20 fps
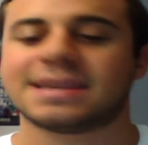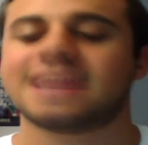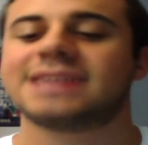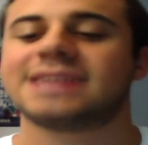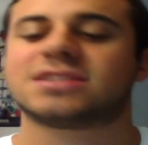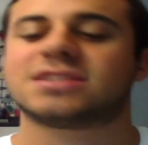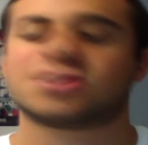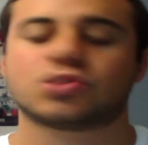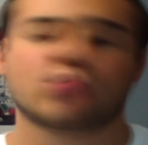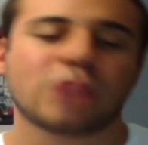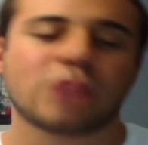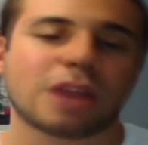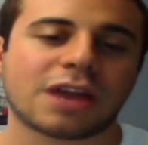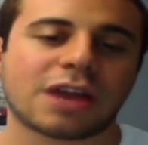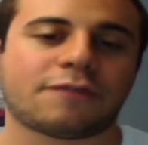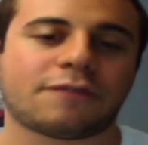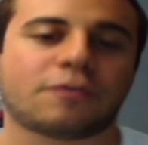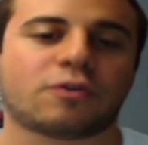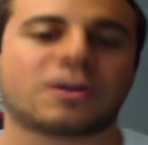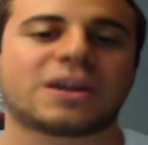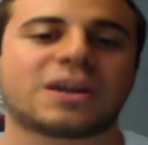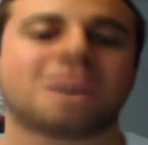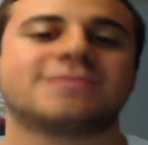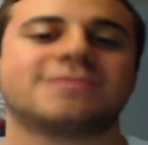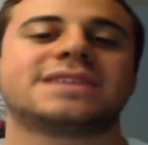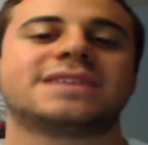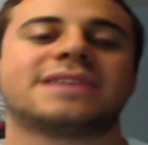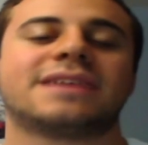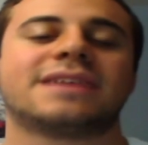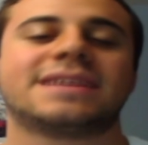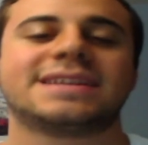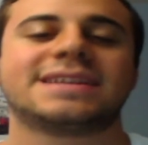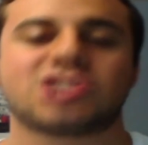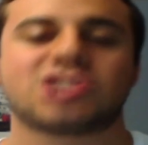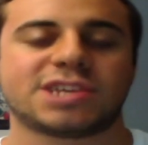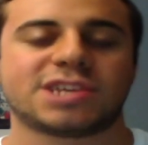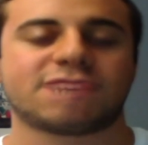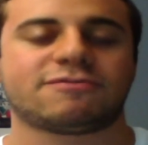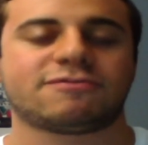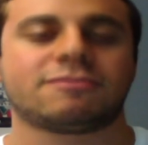It's 3 out of 4 games now that he
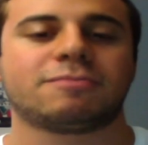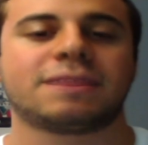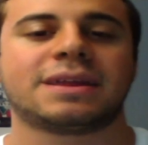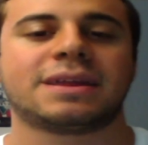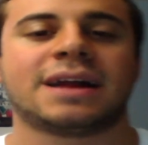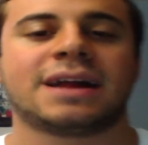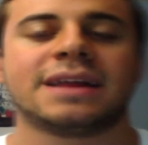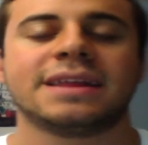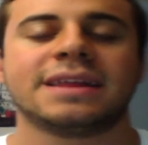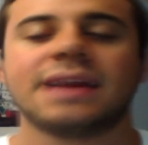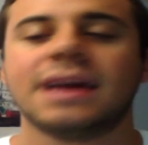starts for Milan,